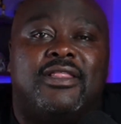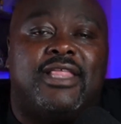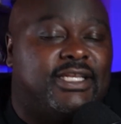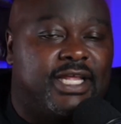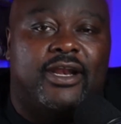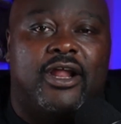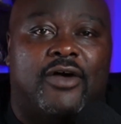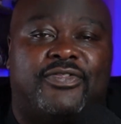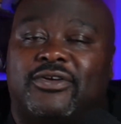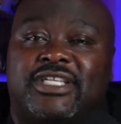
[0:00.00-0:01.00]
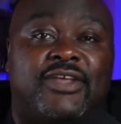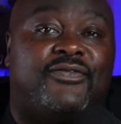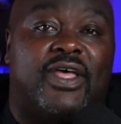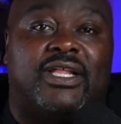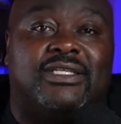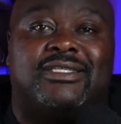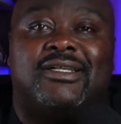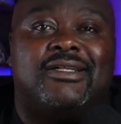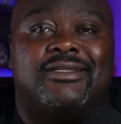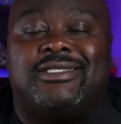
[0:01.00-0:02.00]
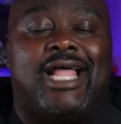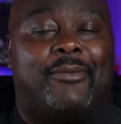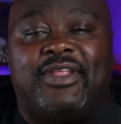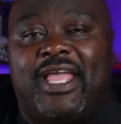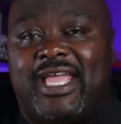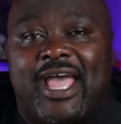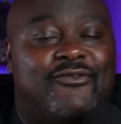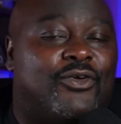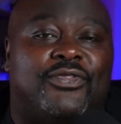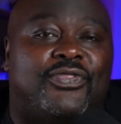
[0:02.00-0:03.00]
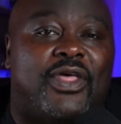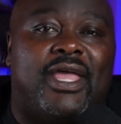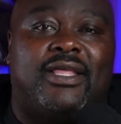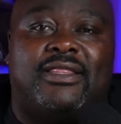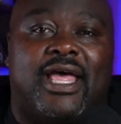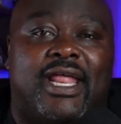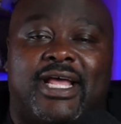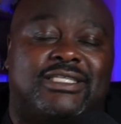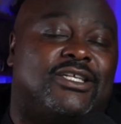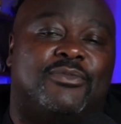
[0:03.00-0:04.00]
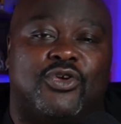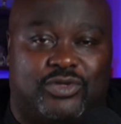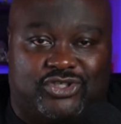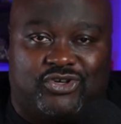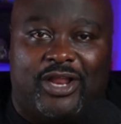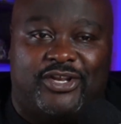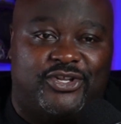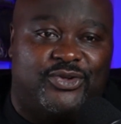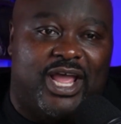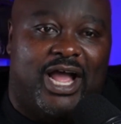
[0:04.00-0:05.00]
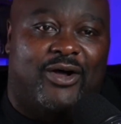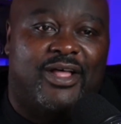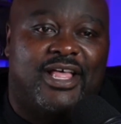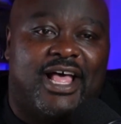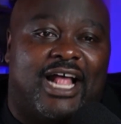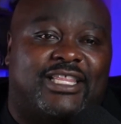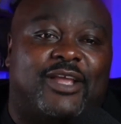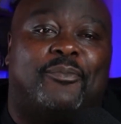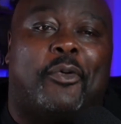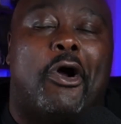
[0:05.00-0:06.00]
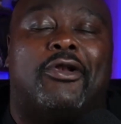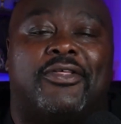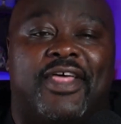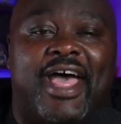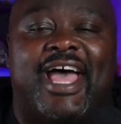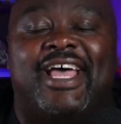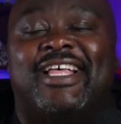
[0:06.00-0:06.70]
They did enough. Their defense stopped everything that SMU was trying to do. Now, I think part of that,